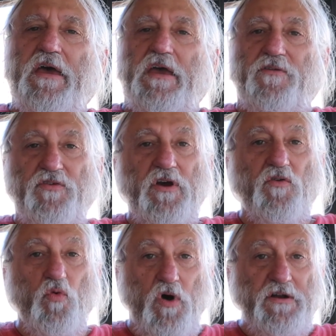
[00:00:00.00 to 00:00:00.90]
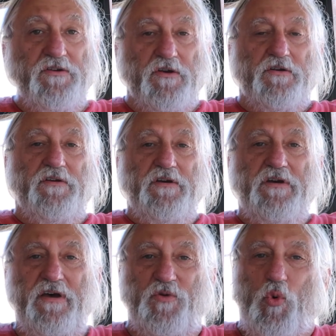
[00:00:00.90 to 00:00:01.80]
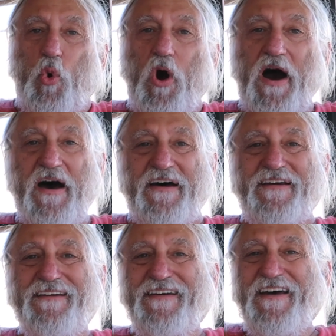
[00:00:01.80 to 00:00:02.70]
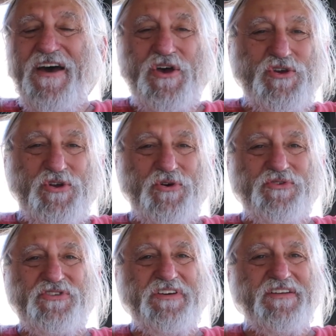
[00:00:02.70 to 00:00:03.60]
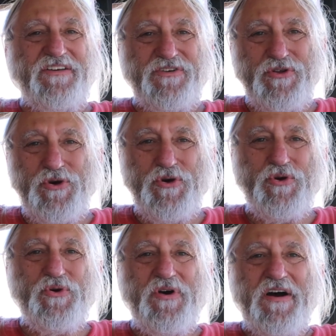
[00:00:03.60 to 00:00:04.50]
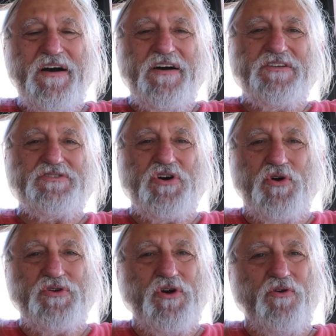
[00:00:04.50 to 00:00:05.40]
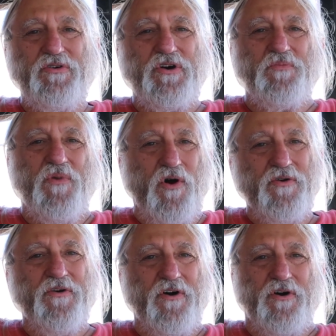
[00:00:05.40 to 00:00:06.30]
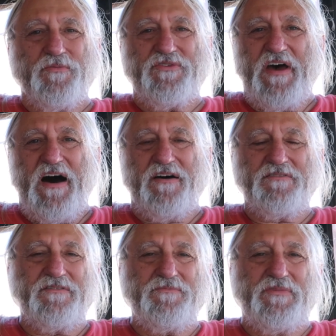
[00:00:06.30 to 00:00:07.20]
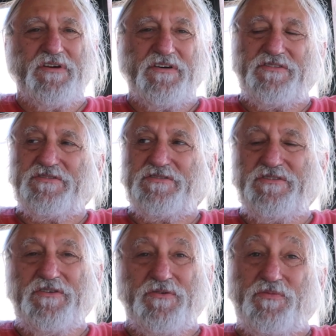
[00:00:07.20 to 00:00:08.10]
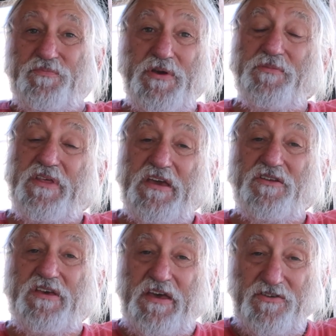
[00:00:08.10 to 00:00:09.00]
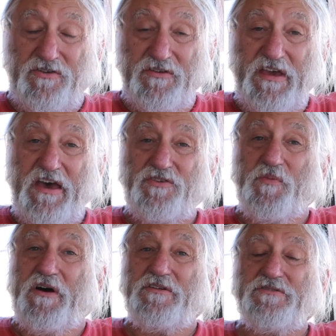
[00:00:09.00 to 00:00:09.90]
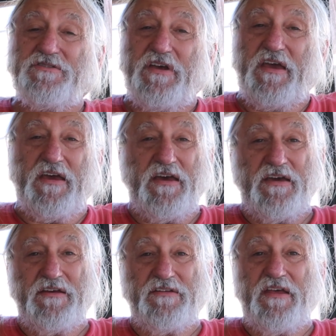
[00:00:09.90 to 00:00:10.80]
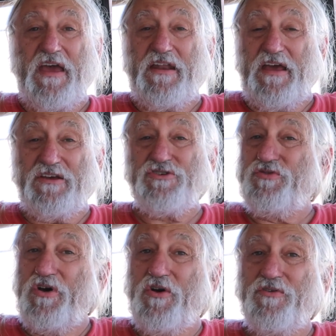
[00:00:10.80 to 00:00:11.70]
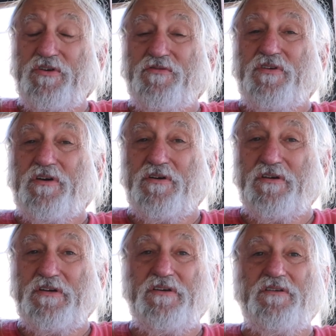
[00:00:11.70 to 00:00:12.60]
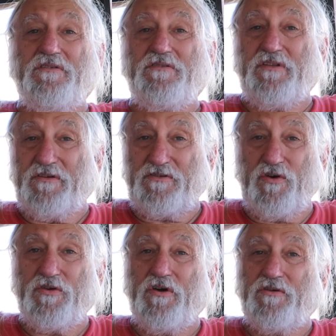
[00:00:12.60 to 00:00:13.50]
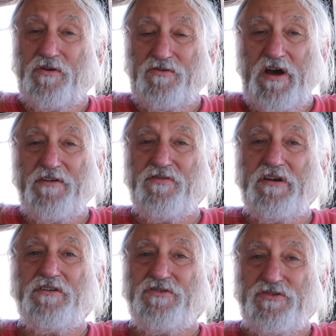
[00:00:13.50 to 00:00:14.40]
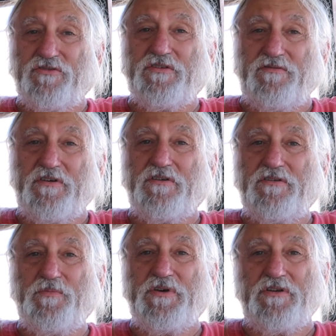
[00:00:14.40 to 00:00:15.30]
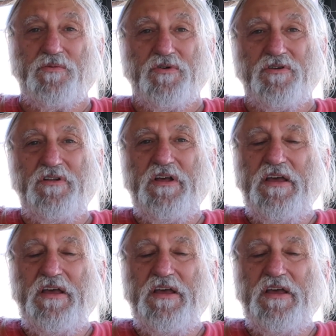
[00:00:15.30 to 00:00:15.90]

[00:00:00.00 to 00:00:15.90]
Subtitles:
if you ever wondered why you don't see any new Toyota motorhomes out, because, you know, people, they get good gas mileage, and as you know, the Toyota drivetrain is usually very dependable.